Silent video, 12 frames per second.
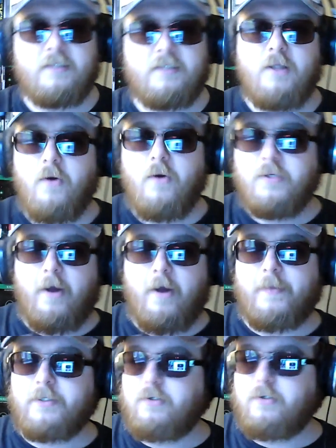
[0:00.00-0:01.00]
no time.
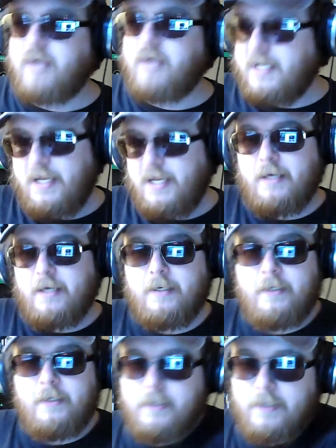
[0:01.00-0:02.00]
That's crazy.
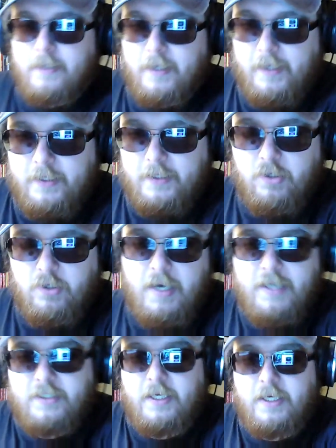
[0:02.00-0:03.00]
That is
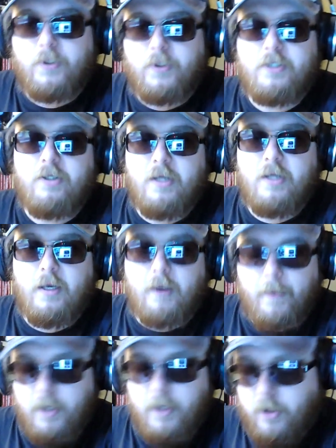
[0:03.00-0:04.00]
crazy. What did you think? I
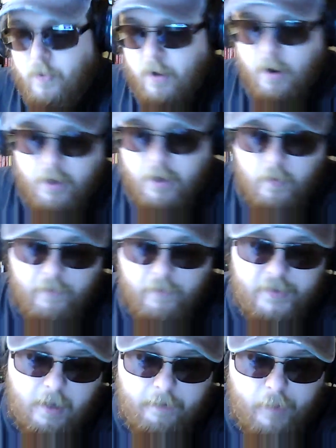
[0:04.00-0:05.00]
mean, are you a
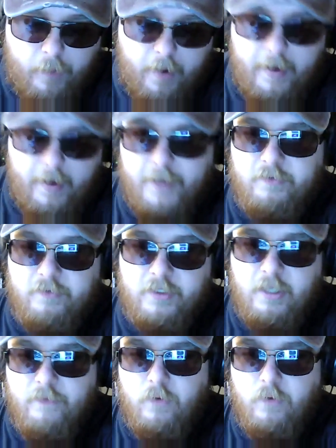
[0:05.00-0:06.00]
Biohazard
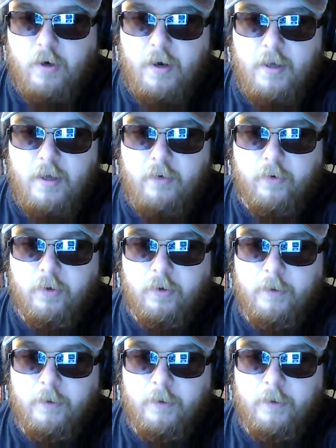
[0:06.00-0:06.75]
Resident Evil guy? Or